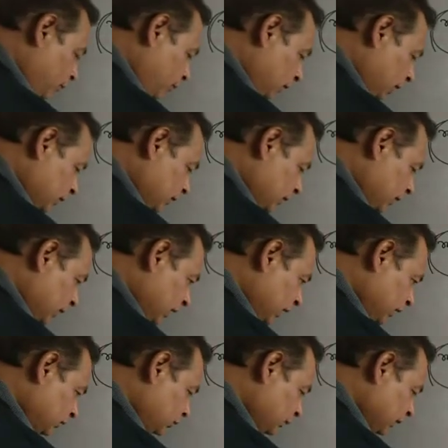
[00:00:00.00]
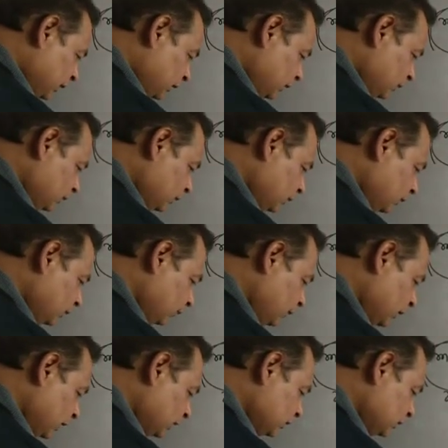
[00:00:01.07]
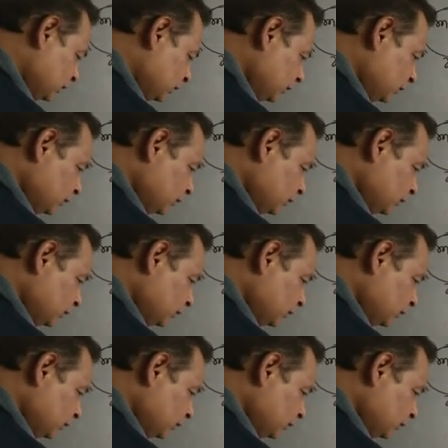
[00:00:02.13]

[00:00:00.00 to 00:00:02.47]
plus x1 plus,